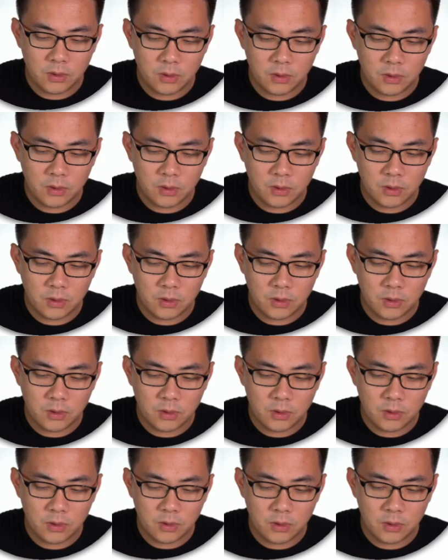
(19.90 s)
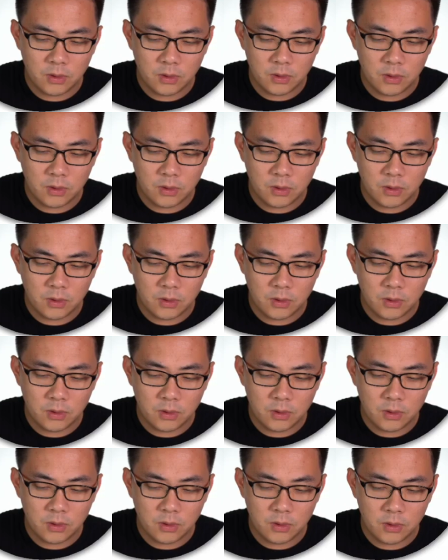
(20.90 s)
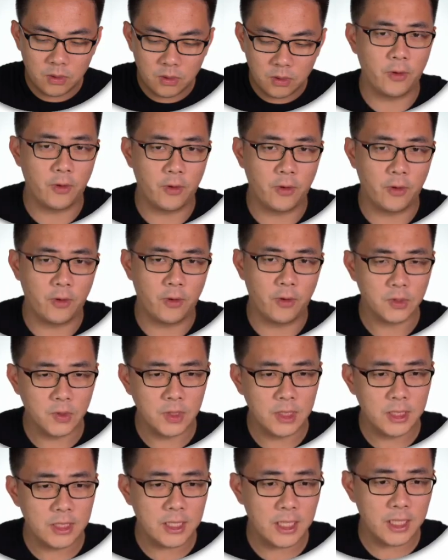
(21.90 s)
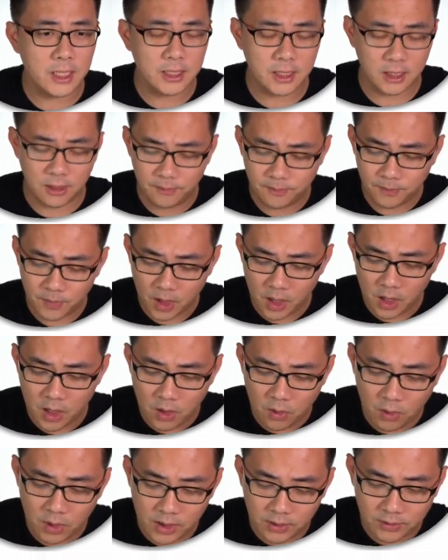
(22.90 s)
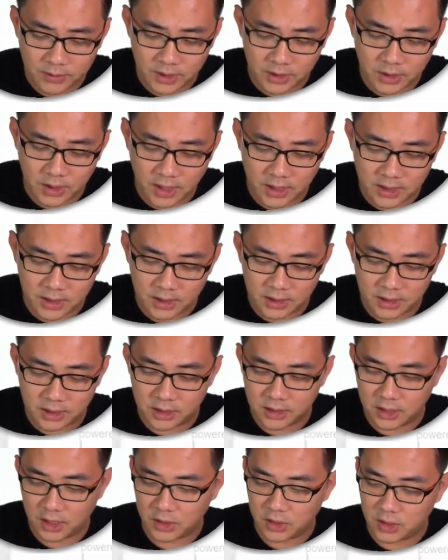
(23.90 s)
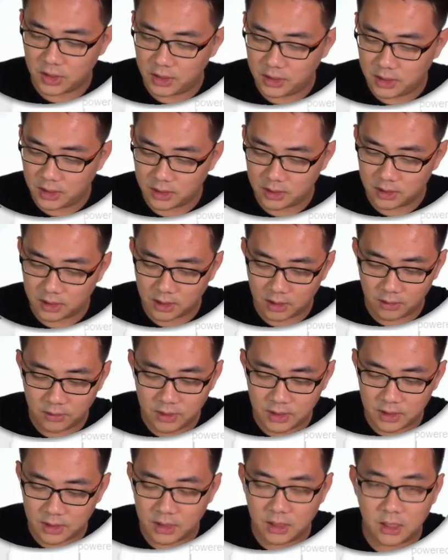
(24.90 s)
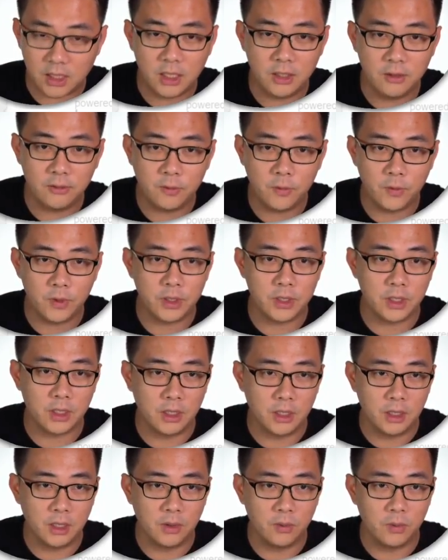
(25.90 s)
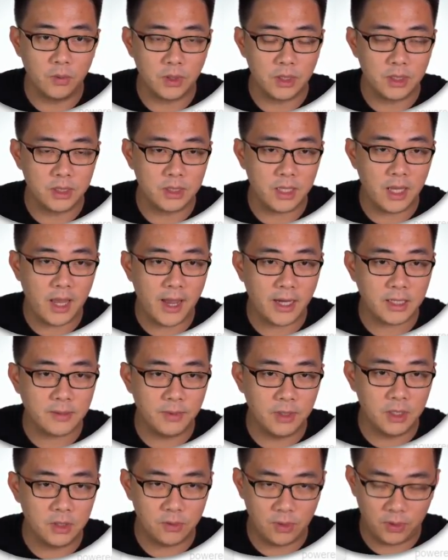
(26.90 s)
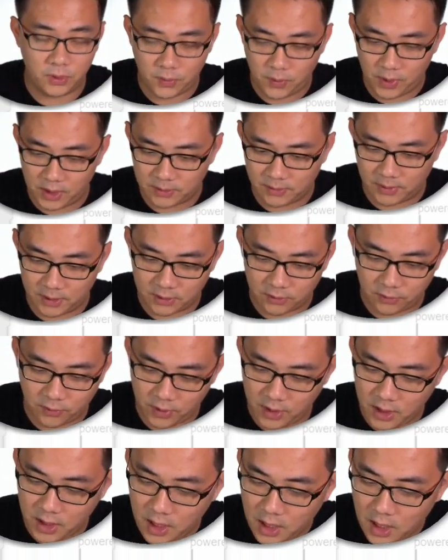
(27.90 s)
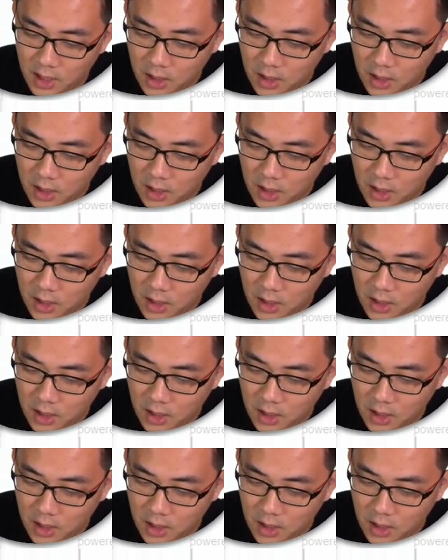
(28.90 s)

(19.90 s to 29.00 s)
you already know how to find the derivative, right? So in this case here, what I'll suggest is essentially just, now this is the curve which is x minus 1, 2x plus 3.